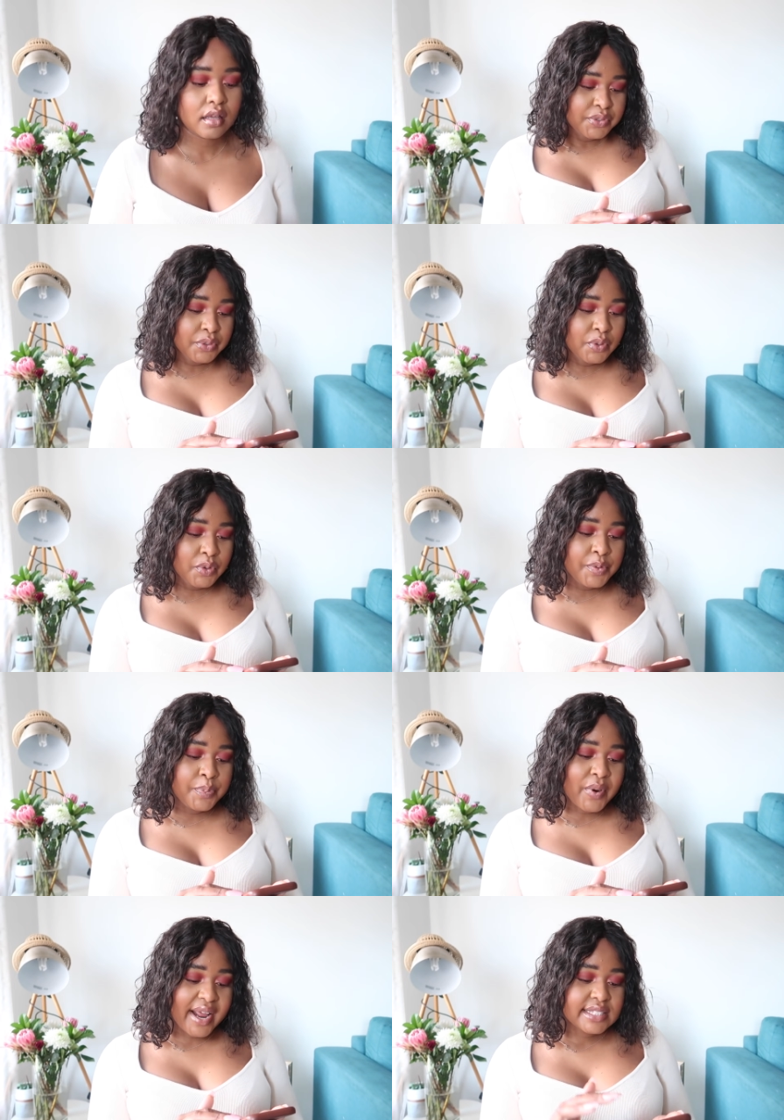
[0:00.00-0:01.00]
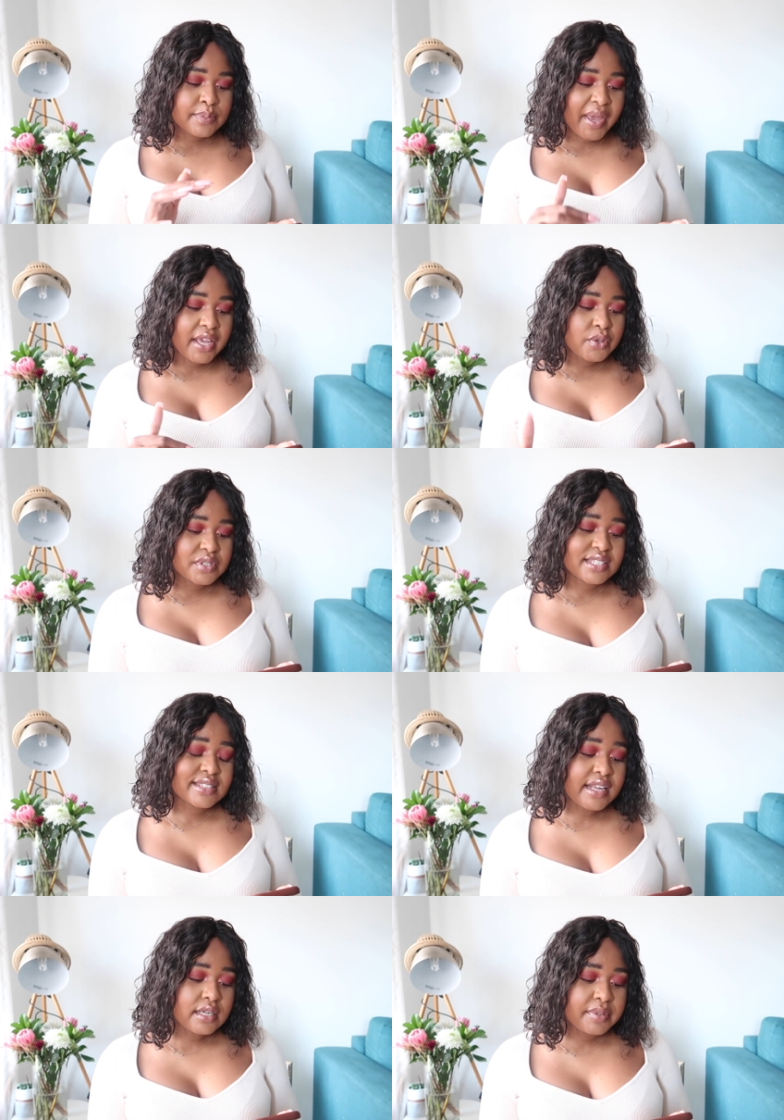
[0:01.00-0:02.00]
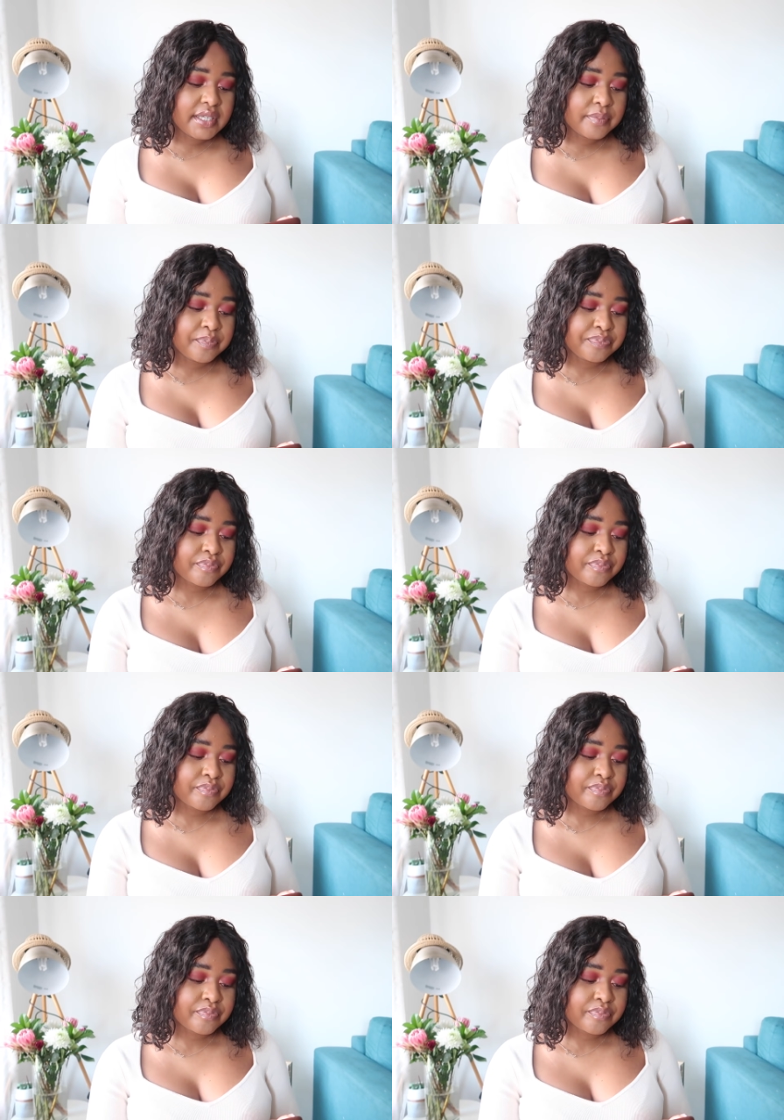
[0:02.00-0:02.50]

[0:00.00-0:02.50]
Do brands pay you sustainably?